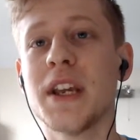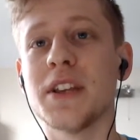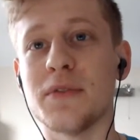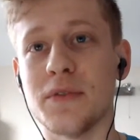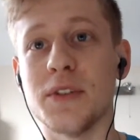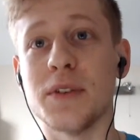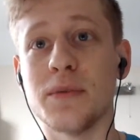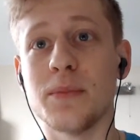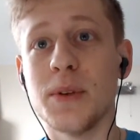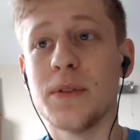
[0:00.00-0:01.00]

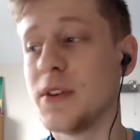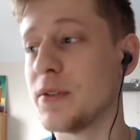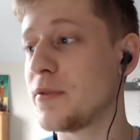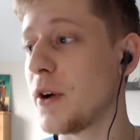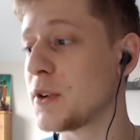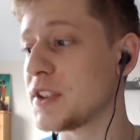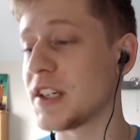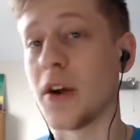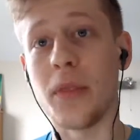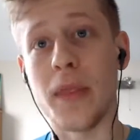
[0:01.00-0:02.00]
You're
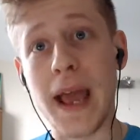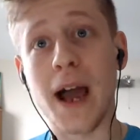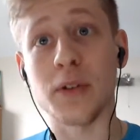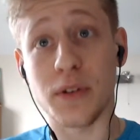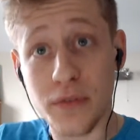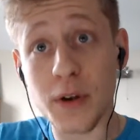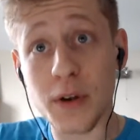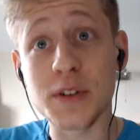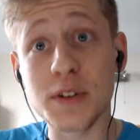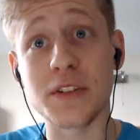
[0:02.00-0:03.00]
focusing on now. You're
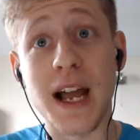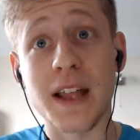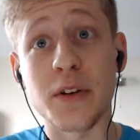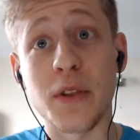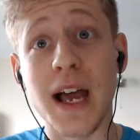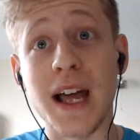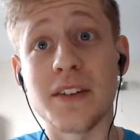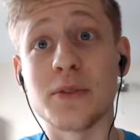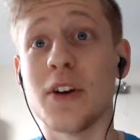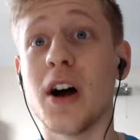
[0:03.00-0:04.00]
focusing on your hand on the
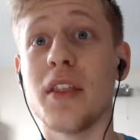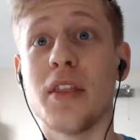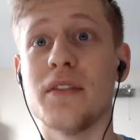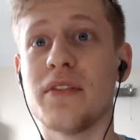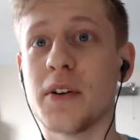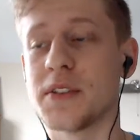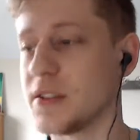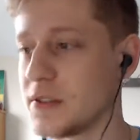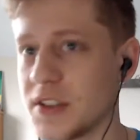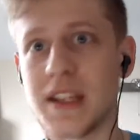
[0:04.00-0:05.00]
handle rather than
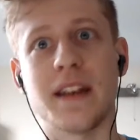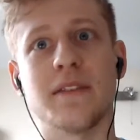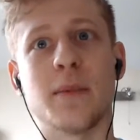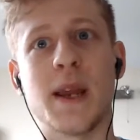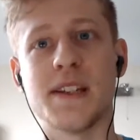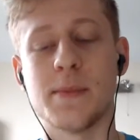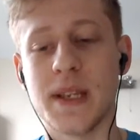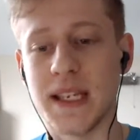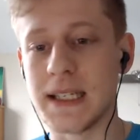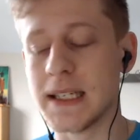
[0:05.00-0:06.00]
focusing on just getting from A to
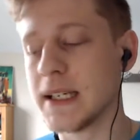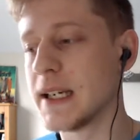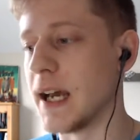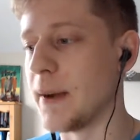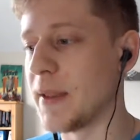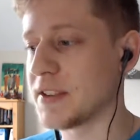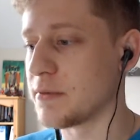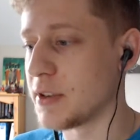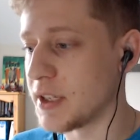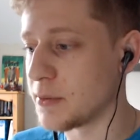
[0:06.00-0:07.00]
B. That's
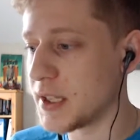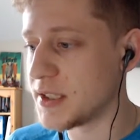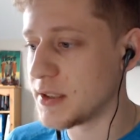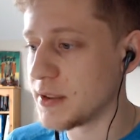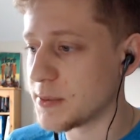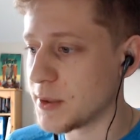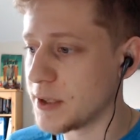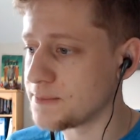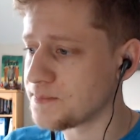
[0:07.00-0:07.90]
a really good way to do it as well.